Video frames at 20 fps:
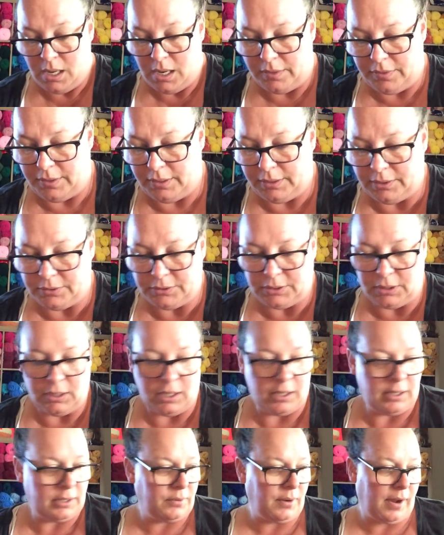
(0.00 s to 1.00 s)
I think there's a
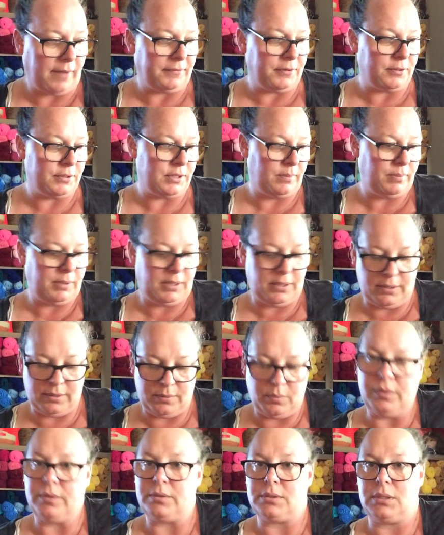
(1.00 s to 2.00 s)
lot of crafters up here.
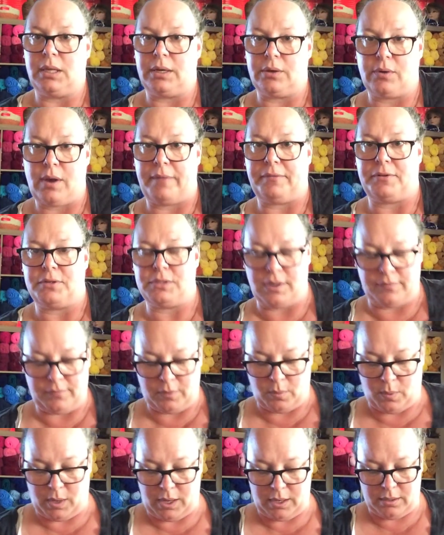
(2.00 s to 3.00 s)
Well, there's a lot of crafters
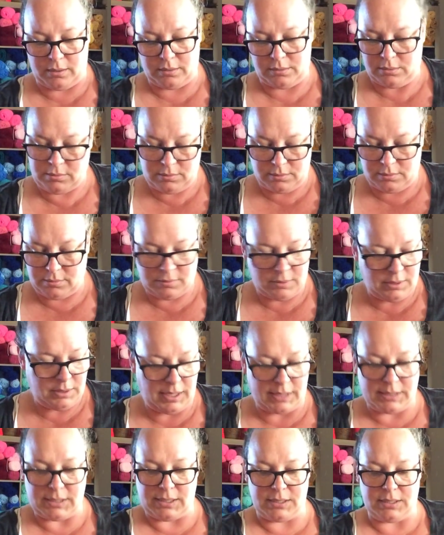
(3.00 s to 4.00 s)
everywhere.
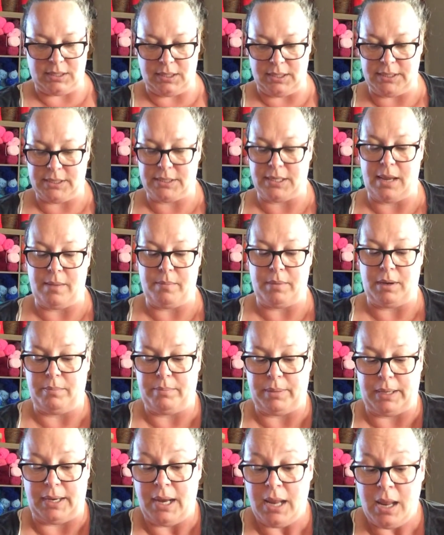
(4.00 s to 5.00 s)
That's a silly statement.
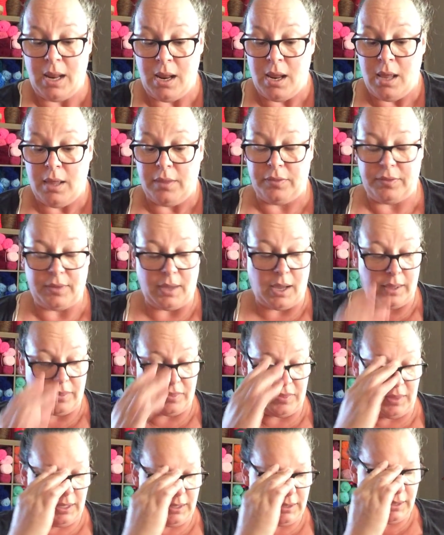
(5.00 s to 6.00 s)
But I
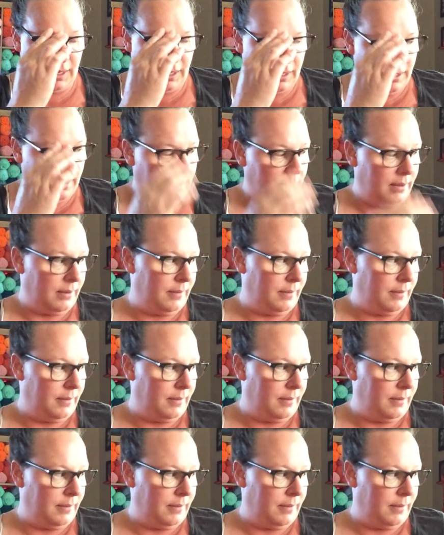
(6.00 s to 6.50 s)
think that